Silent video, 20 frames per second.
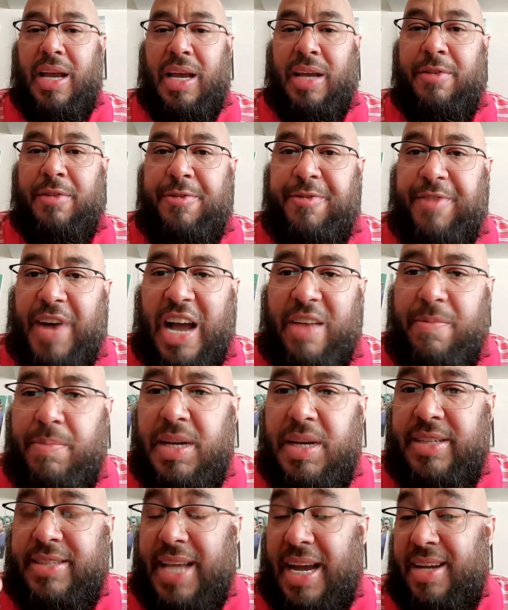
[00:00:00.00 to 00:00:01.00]
In 5
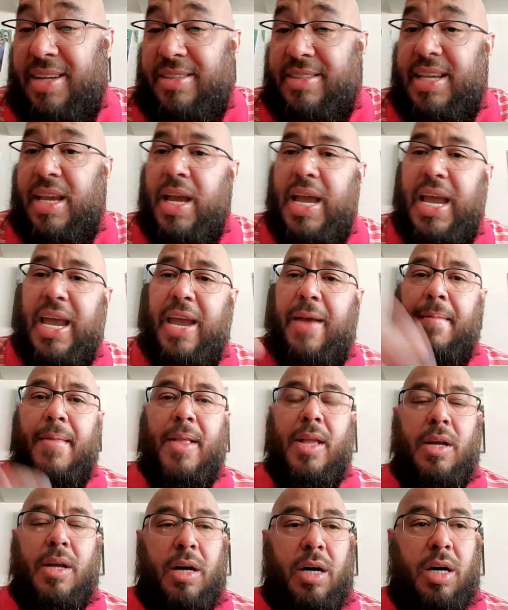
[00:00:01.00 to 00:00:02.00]
minutes, I can say, hey,
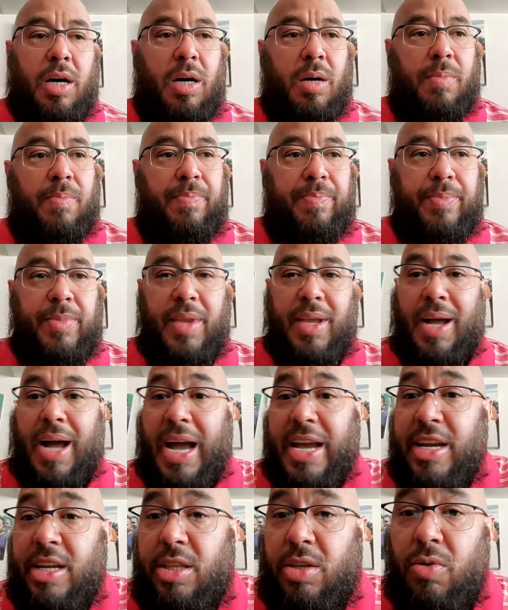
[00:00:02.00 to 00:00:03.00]

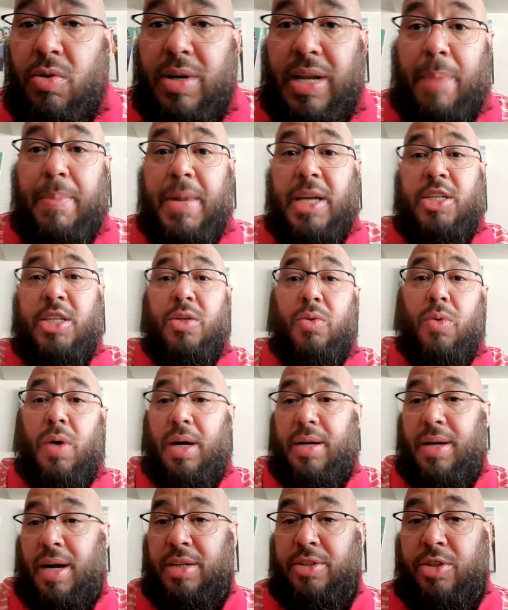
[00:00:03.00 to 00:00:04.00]
how you doing? I met you
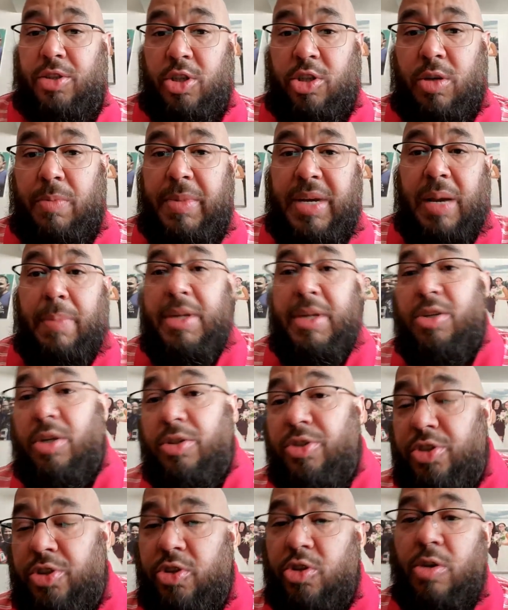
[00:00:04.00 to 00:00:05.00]
on social media. I met
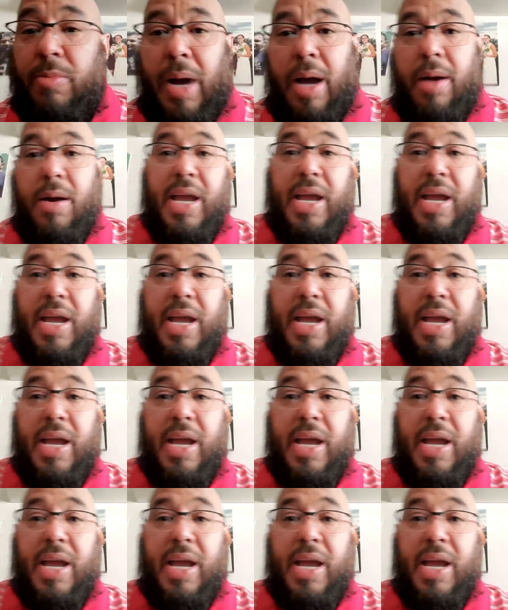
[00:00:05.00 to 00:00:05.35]
you on Zoom.